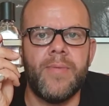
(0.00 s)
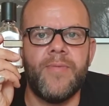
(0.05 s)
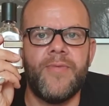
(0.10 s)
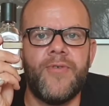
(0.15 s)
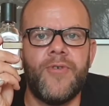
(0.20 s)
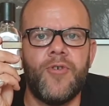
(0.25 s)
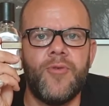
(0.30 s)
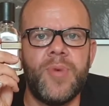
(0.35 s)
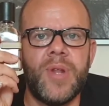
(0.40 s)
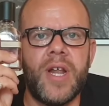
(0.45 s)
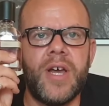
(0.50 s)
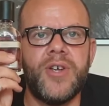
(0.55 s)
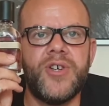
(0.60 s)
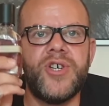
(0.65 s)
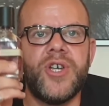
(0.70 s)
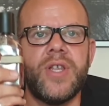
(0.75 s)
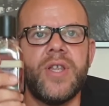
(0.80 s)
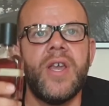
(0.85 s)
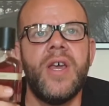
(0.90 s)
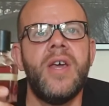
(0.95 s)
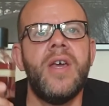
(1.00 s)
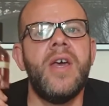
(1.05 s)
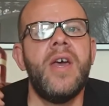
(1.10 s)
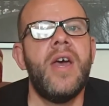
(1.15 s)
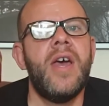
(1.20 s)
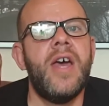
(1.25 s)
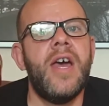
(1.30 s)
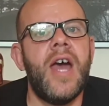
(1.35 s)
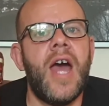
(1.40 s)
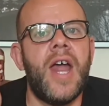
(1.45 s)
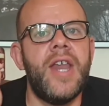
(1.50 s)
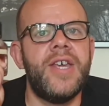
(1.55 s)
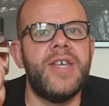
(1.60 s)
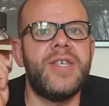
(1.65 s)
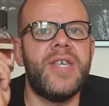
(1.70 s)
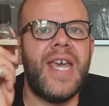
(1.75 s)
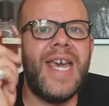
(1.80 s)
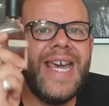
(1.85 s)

formulation. And it's